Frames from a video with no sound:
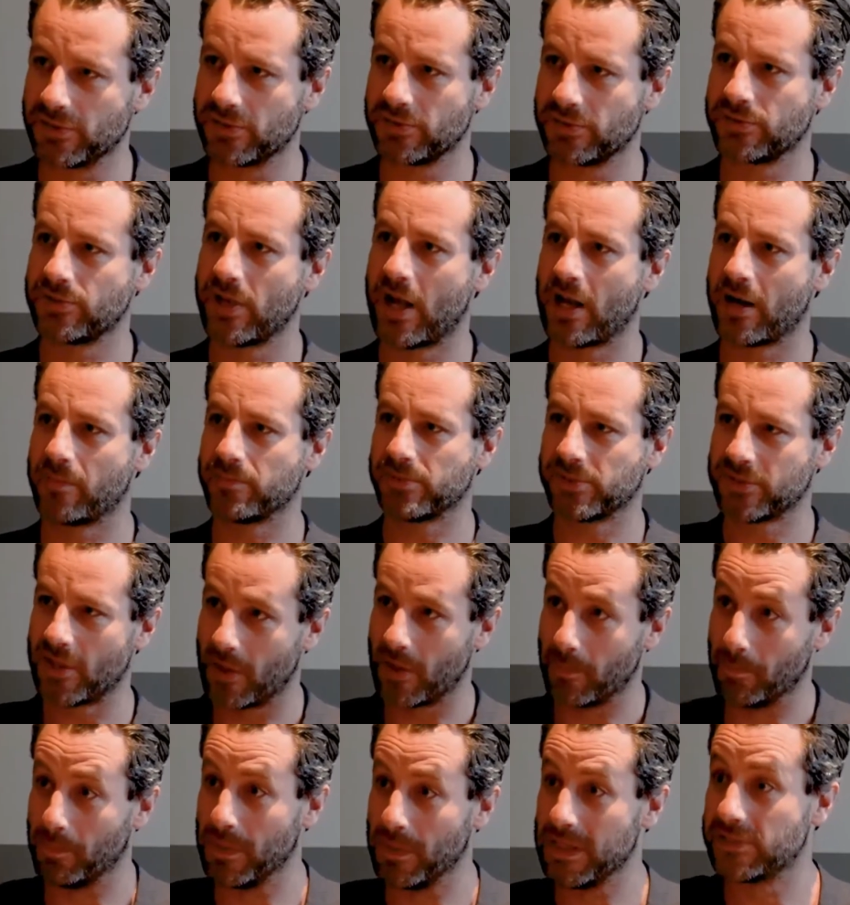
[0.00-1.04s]
Startups
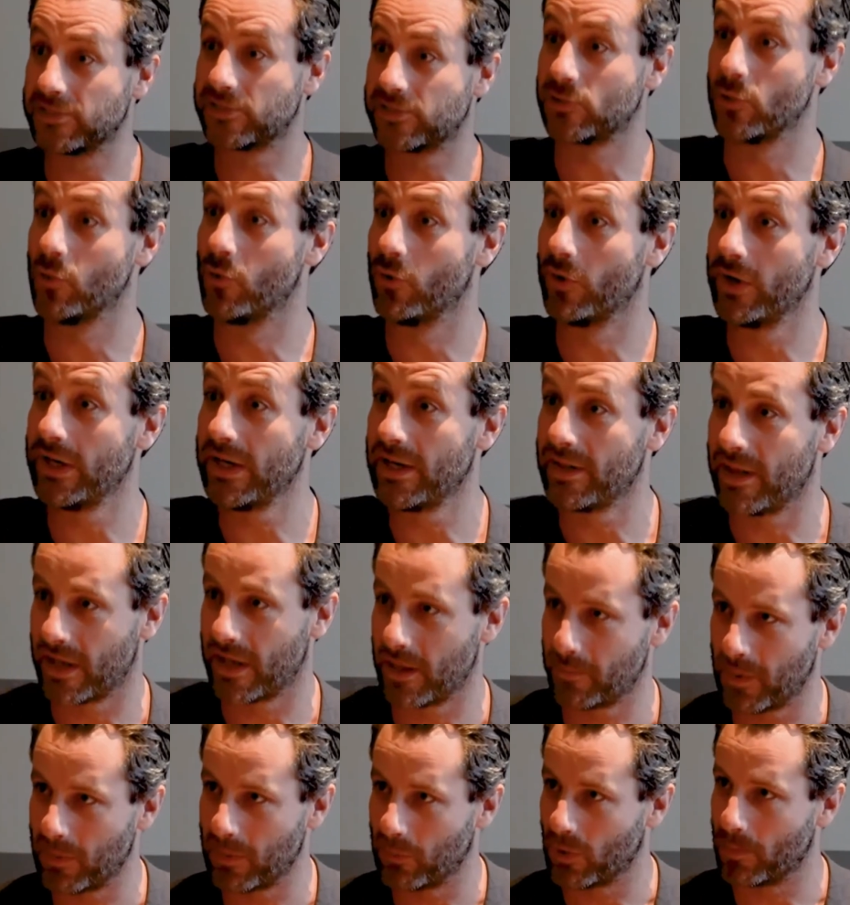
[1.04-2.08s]
tell a big story and they
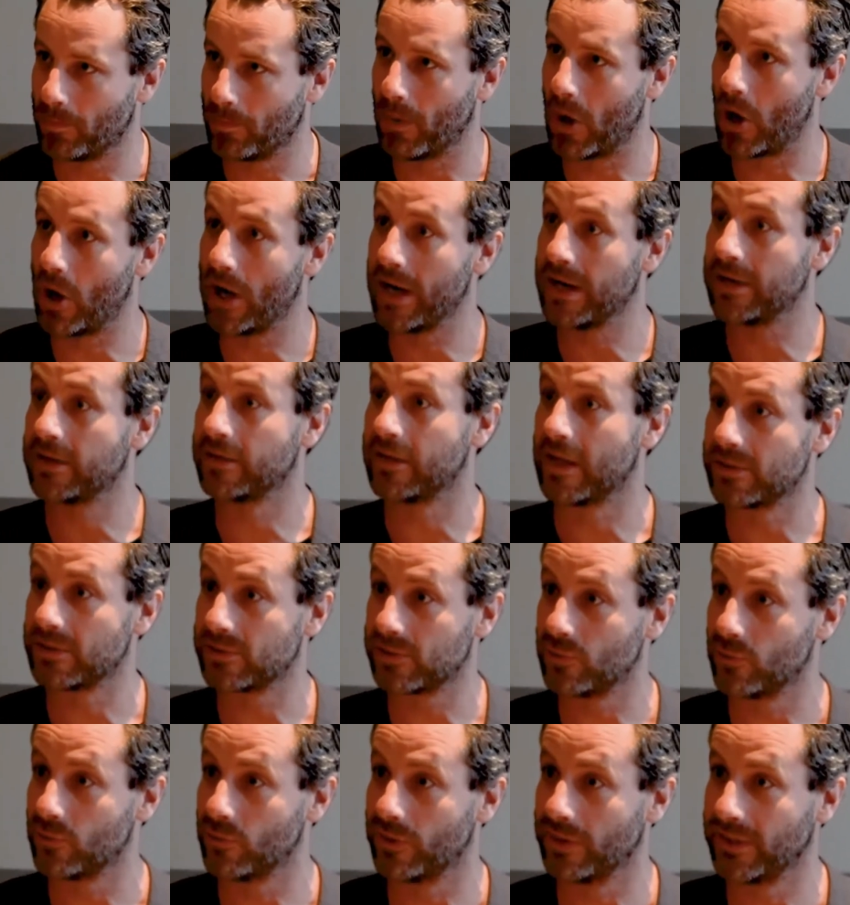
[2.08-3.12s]
get people to buy into that
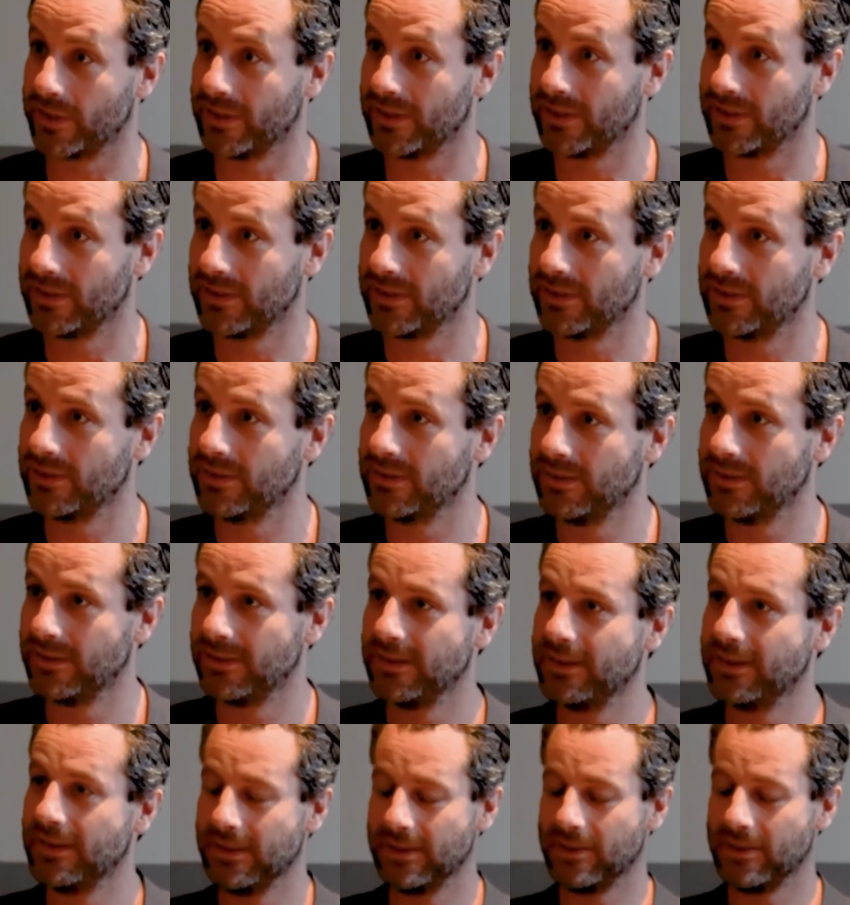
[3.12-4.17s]
story.
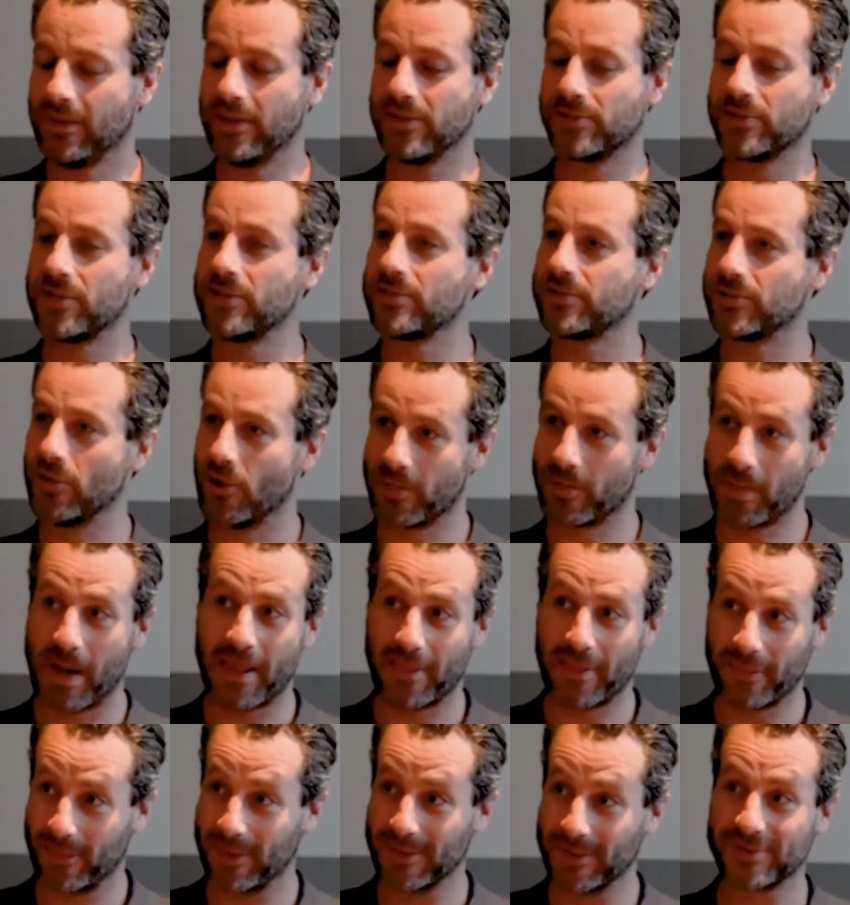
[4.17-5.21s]
This is not
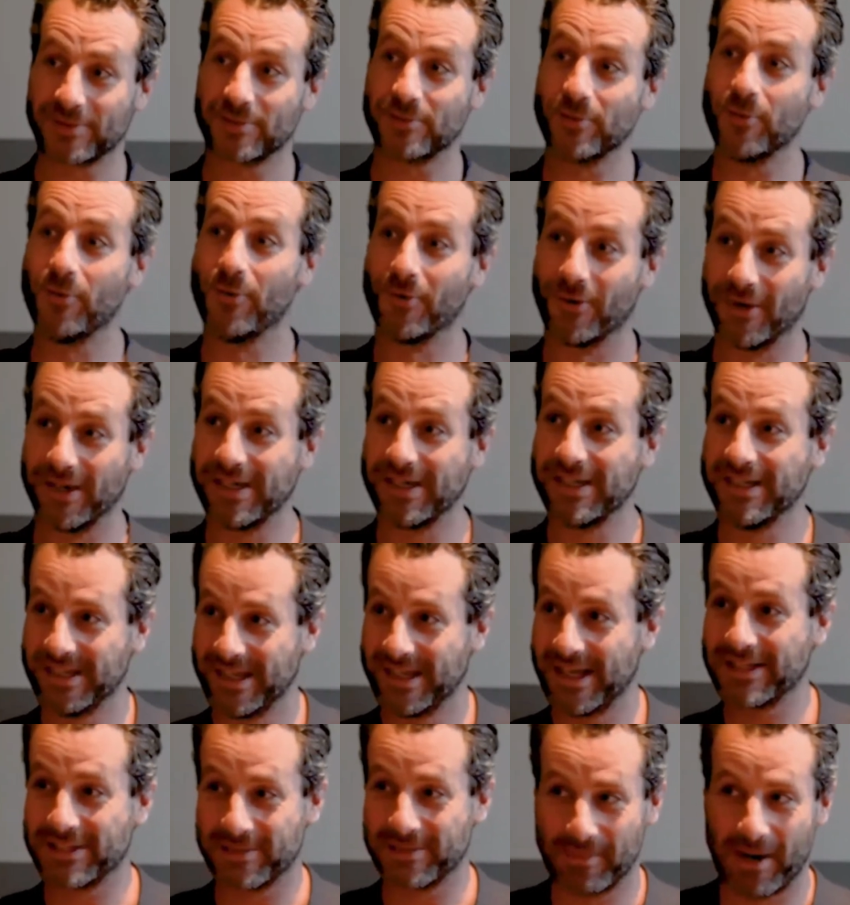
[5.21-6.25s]
about the story,
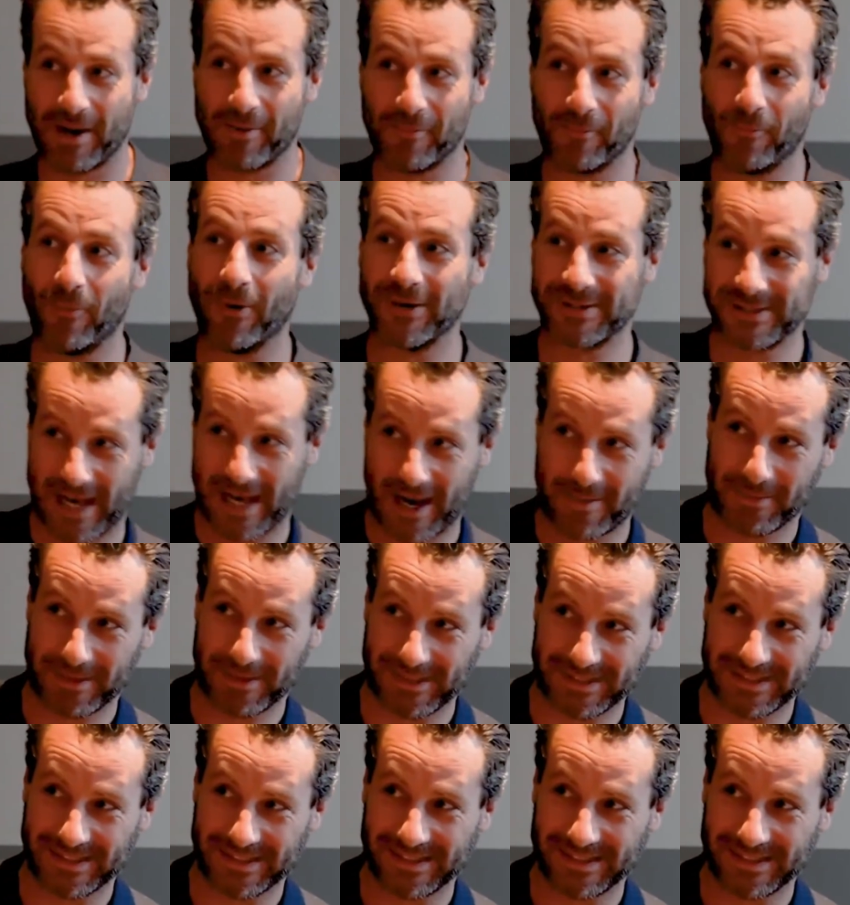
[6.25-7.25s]
it's about what's happened.